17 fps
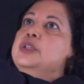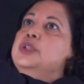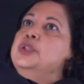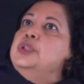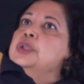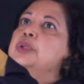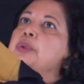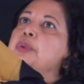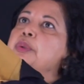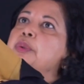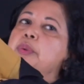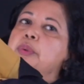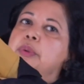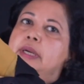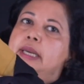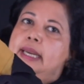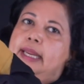
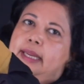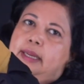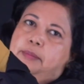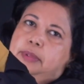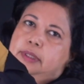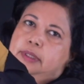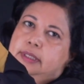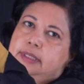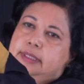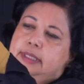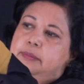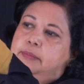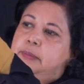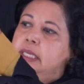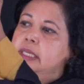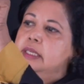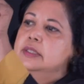2 neighbors. That
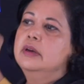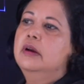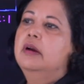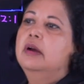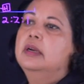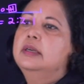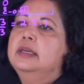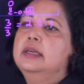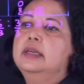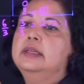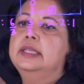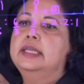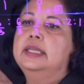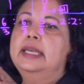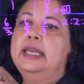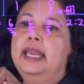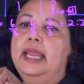means on
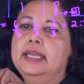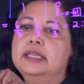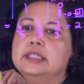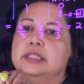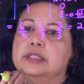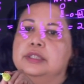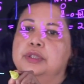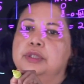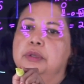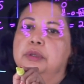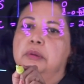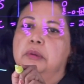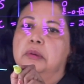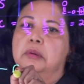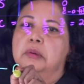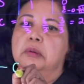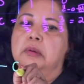the next
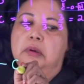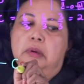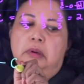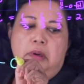door